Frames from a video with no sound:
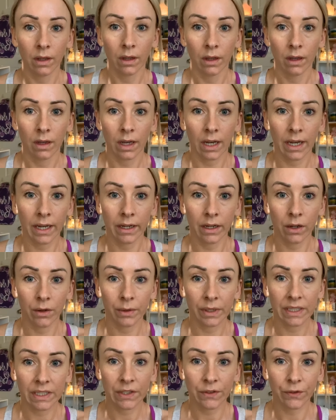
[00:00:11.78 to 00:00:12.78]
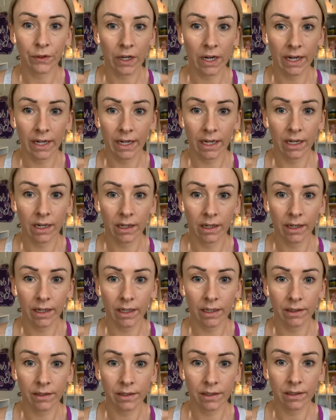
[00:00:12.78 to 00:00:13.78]
I know it's Friday
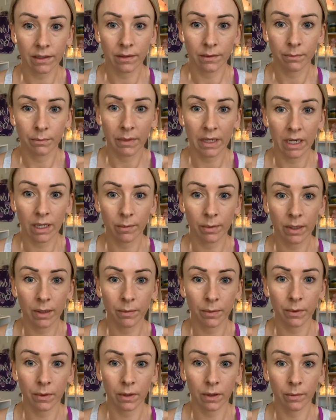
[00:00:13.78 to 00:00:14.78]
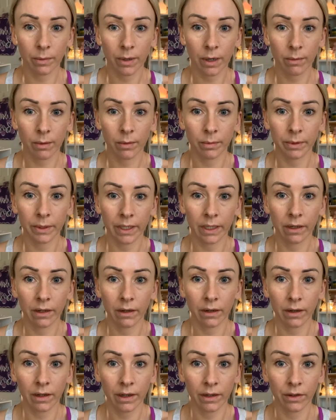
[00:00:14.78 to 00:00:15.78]
night. Many people are probably
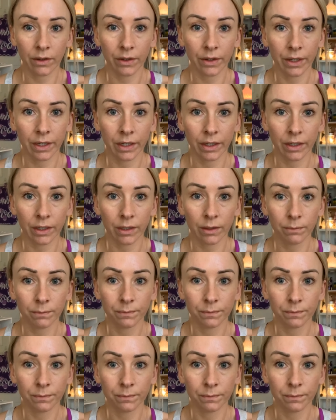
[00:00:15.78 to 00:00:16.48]
not on here.